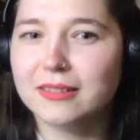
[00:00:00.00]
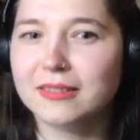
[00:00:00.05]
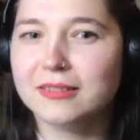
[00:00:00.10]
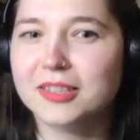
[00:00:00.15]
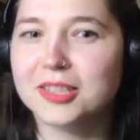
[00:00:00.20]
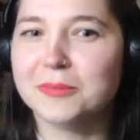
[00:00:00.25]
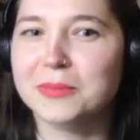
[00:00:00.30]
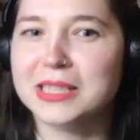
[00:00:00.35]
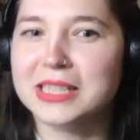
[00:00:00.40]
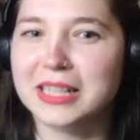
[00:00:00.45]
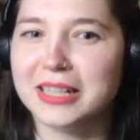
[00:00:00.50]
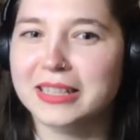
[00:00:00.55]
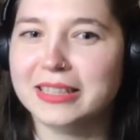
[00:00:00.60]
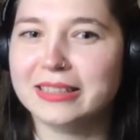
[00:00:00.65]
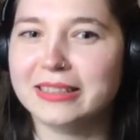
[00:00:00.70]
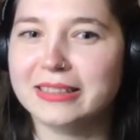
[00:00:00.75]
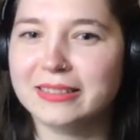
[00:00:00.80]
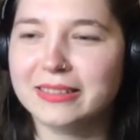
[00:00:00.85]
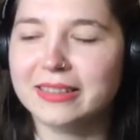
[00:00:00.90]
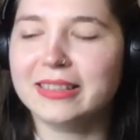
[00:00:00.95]
to be
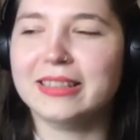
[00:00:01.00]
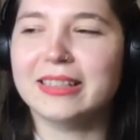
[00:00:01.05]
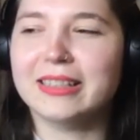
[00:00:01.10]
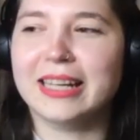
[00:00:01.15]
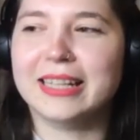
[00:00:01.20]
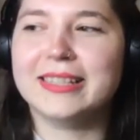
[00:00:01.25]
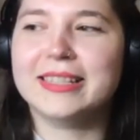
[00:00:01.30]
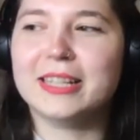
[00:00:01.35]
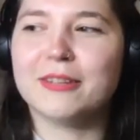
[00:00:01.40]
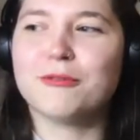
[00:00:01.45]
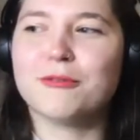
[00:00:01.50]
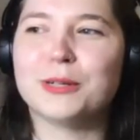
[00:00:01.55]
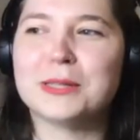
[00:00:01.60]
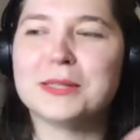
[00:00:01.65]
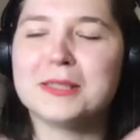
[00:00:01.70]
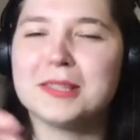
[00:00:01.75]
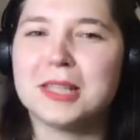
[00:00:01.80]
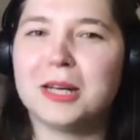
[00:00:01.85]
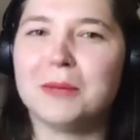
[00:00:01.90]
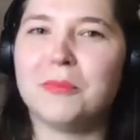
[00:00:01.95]
done. And different
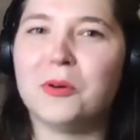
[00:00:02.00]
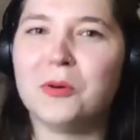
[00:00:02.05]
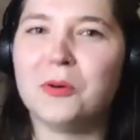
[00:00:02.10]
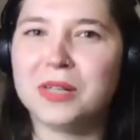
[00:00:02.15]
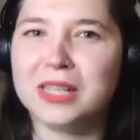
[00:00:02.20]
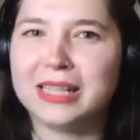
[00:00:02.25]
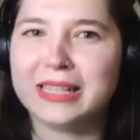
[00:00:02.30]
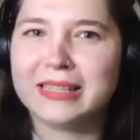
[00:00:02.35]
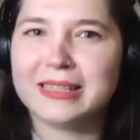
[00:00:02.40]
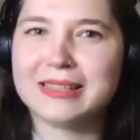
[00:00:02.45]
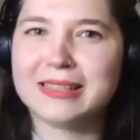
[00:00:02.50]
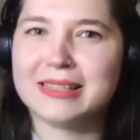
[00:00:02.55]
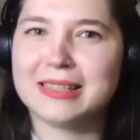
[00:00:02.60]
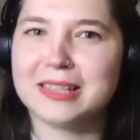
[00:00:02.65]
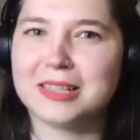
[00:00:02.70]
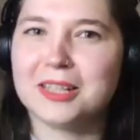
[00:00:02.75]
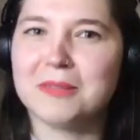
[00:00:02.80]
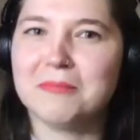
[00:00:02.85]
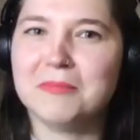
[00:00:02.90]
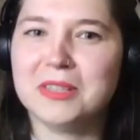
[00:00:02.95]
sub audiences
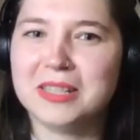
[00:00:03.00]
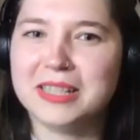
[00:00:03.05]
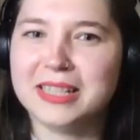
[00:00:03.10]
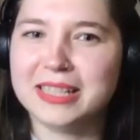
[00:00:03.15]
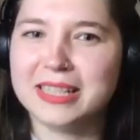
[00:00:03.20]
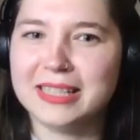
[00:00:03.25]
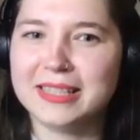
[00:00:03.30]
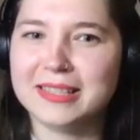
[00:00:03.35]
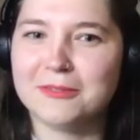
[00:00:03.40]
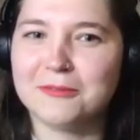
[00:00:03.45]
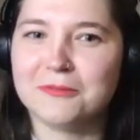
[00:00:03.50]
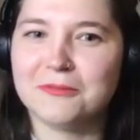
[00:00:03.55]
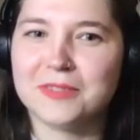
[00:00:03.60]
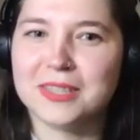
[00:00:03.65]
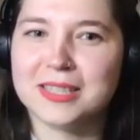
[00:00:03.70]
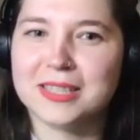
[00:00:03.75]
and communities of the